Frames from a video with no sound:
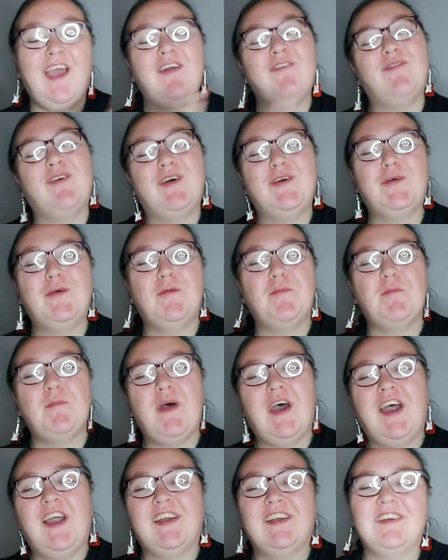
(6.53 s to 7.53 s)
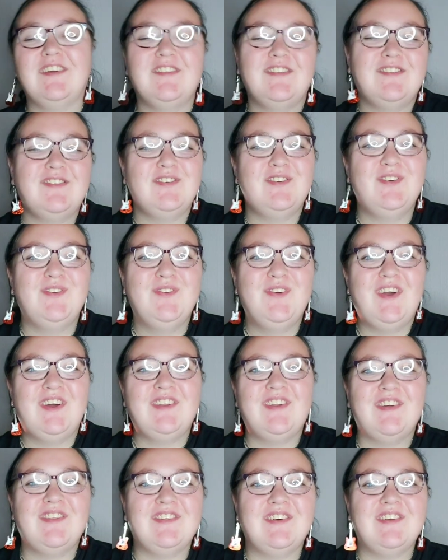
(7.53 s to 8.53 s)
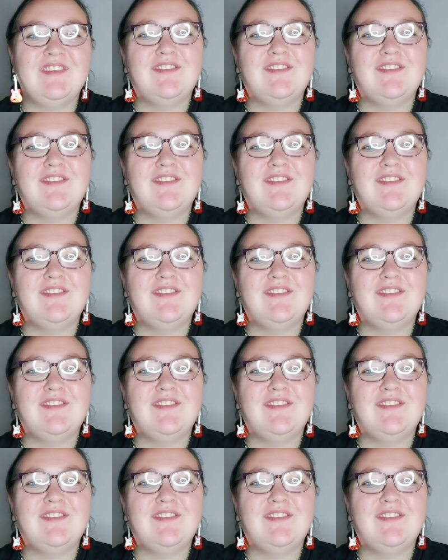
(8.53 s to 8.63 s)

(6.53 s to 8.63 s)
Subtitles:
and welcome back to another